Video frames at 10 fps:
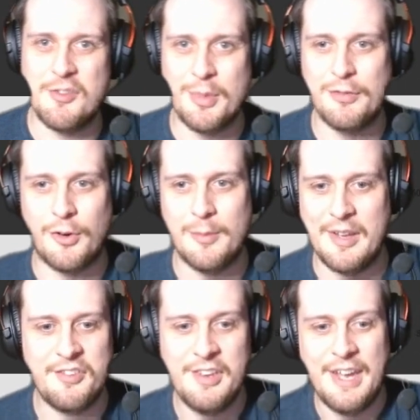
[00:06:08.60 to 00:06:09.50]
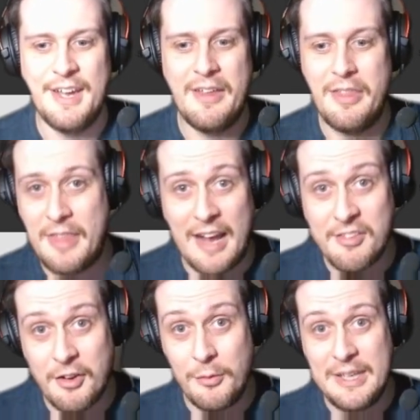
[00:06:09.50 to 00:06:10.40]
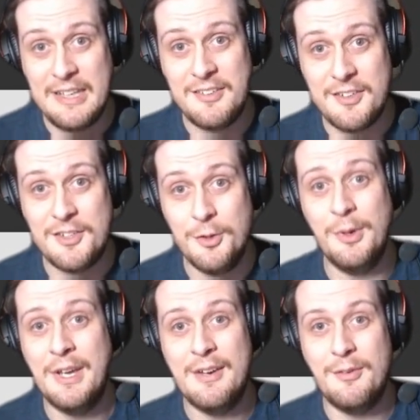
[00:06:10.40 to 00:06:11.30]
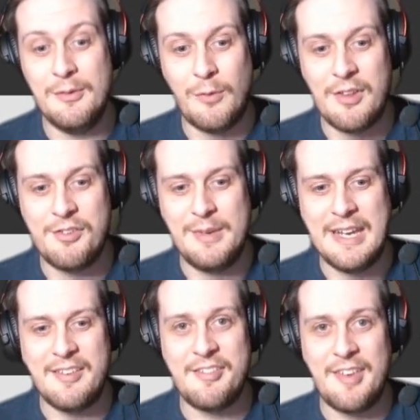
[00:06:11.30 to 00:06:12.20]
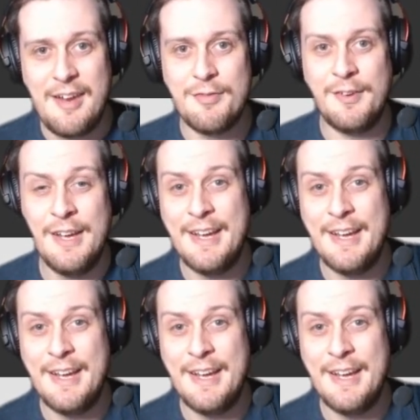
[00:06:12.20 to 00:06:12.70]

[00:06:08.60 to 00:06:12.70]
performance. That's all we need to do. Once we hit save,